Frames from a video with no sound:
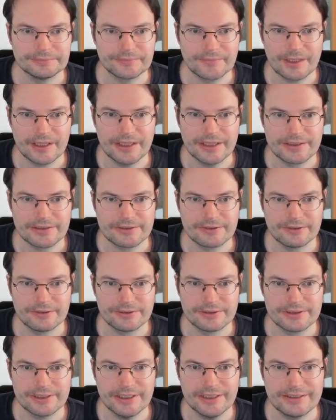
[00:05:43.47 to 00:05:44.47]

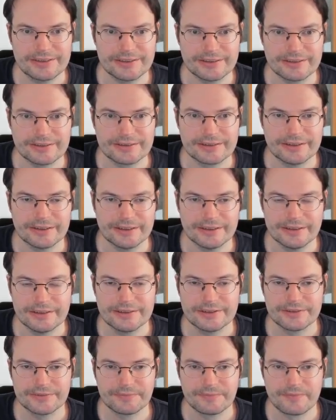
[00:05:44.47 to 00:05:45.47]
xcons access
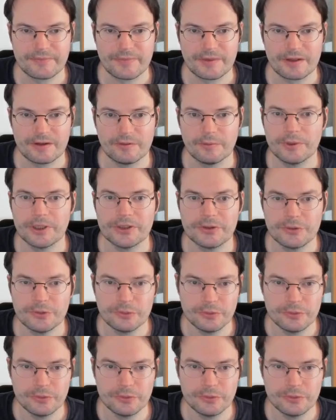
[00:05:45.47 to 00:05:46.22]
case, we